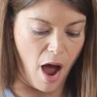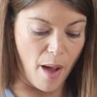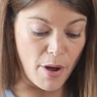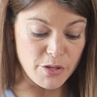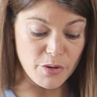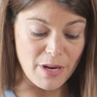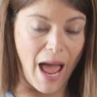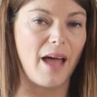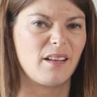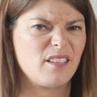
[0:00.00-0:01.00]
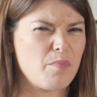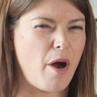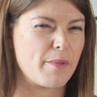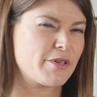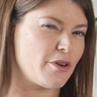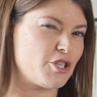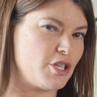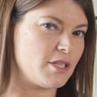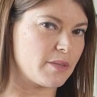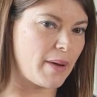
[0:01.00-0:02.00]
I'm also gonna add a little Parmesan
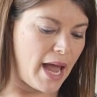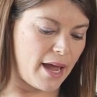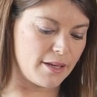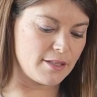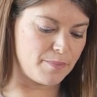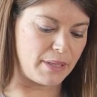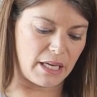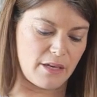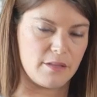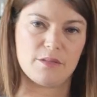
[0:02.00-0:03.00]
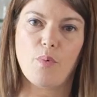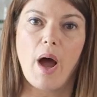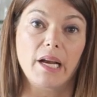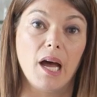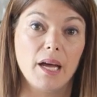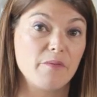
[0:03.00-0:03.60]
cheese to my eggs, because why not?